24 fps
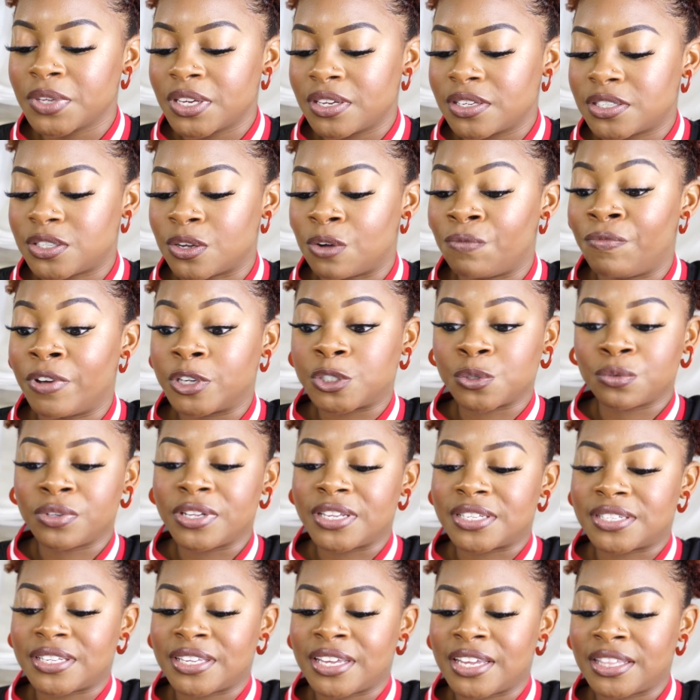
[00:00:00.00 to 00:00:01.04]
So visually
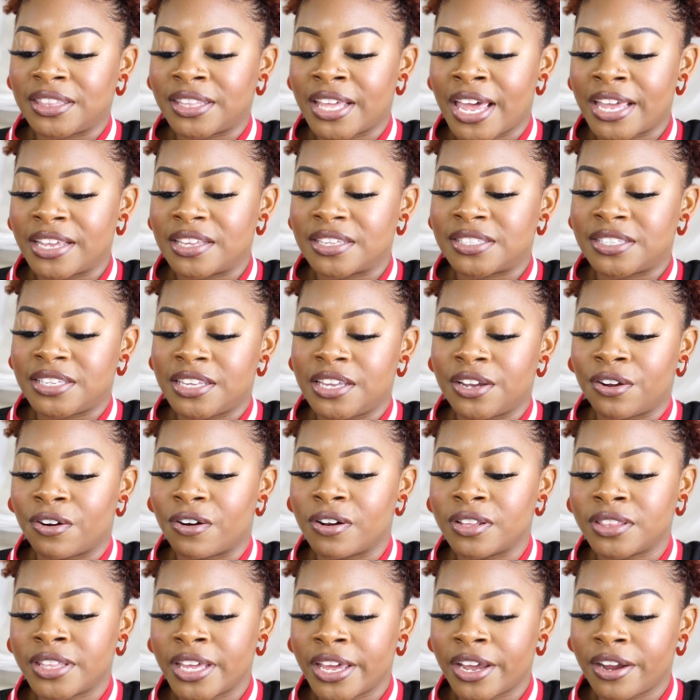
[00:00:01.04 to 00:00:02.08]
seeing that and seeing
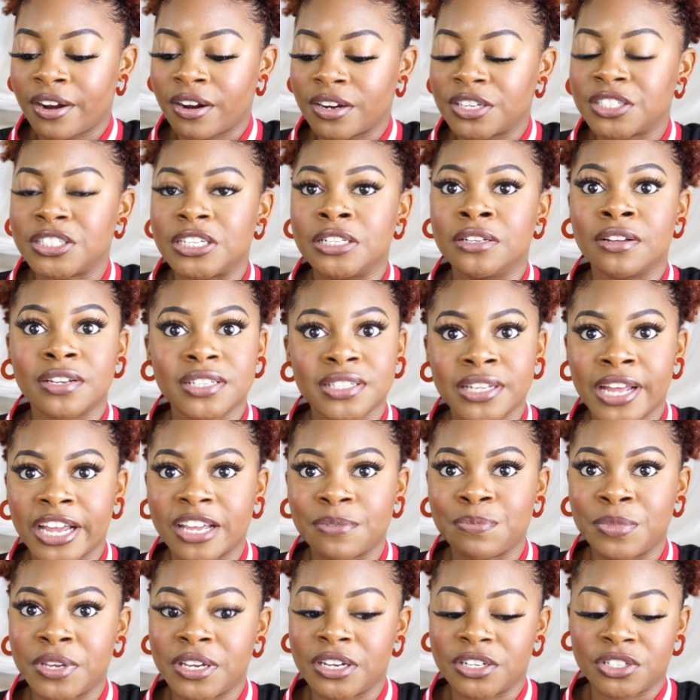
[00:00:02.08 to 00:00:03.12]
her there, she looks like me.